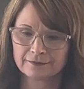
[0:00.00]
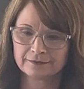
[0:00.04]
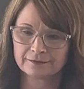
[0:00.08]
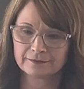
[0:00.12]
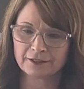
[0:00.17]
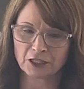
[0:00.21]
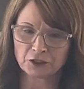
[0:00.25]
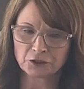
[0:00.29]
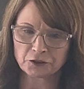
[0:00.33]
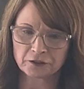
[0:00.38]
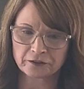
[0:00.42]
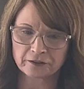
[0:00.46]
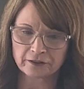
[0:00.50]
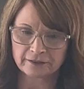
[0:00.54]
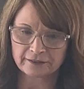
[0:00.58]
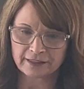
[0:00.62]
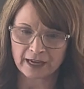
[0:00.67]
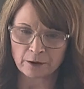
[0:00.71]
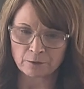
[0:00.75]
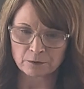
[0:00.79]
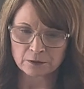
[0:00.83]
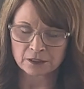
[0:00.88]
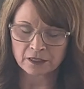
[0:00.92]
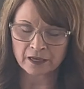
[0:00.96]
Not sure
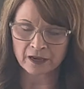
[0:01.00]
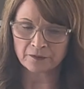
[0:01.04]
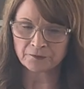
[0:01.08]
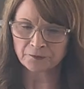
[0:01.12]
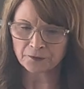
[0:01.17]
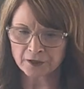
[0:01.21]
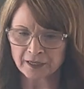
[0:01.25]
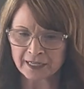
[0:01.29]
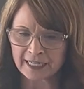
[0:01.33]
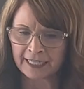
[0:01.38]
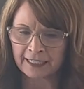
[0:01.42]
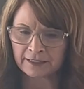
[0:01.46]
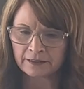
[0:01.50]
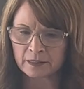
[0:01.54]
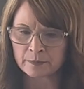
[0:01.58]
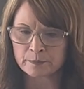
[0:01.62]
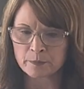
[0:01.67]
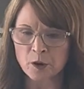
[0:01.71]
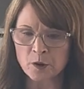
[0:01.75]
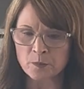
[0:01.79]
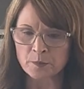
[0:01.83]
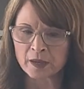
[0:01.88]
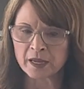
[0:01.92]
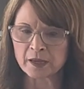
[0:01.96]
that was comforting at the
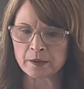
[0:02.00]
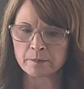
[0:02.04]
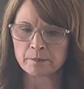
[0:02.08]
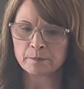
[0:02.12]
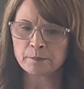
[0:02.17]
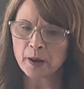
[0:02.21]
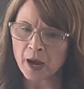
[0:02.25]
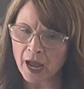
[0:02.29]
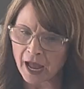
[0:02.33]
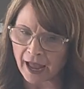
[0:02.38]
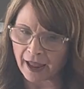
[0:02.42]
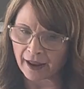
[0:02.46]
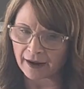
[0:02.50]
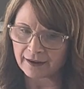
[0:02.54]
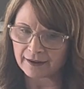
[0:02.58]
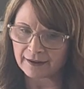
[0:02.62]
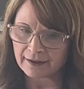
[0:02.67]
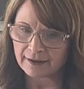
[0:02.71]
moment, but